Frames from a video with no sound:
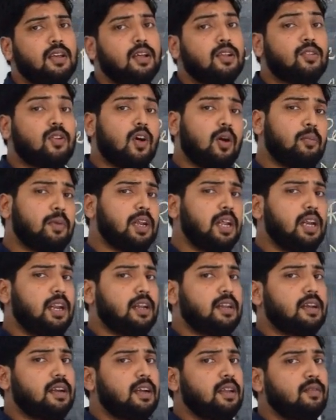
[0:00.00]
So many
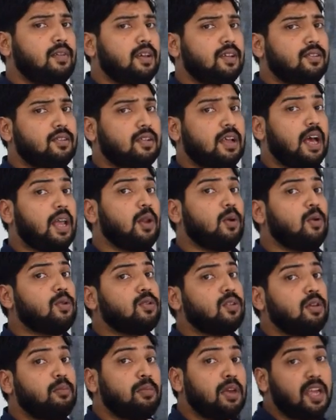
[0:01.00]
literary devices, and
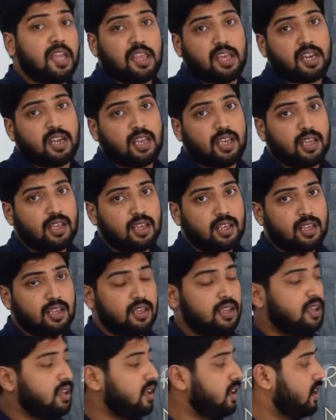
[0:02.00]
also
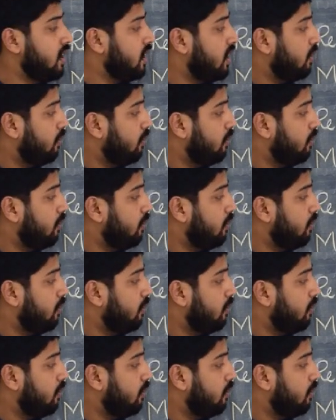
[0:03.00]
imagery.